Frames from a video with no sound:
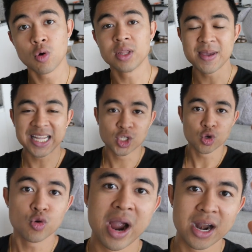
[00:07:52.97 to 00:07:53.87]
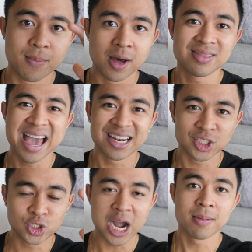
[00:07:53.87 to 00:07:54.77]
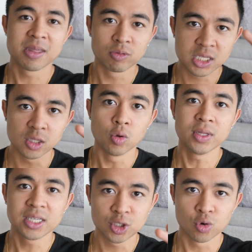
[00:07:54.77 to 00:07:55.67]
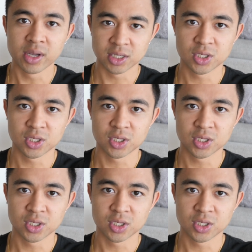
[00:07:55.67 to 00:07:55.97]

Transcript: to only make 2 grand a month at his job that was slowly destroying his